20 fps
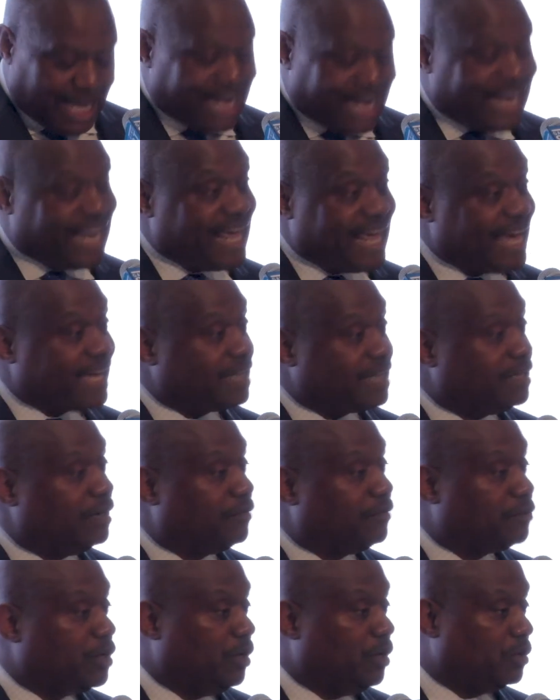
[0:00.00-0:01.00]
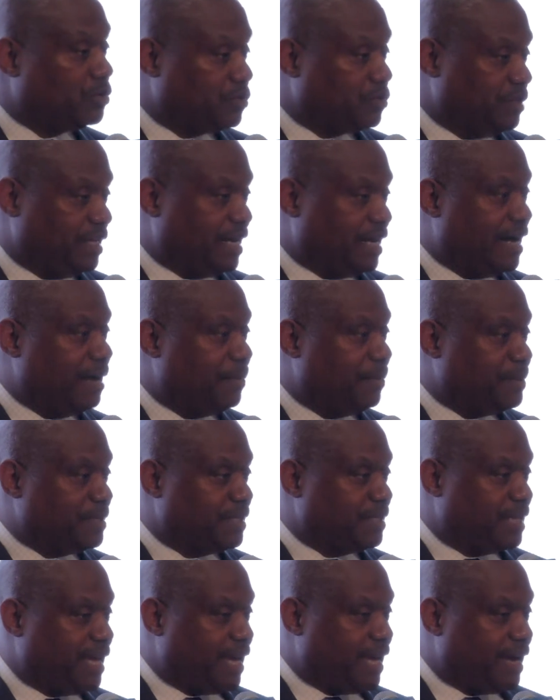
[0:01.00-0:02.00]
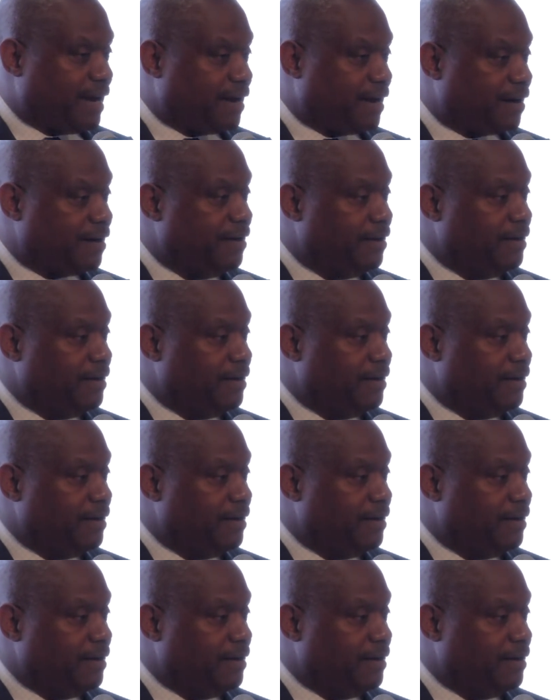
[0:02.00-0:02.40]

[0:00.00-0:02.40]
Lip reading: lack of culturally competent care.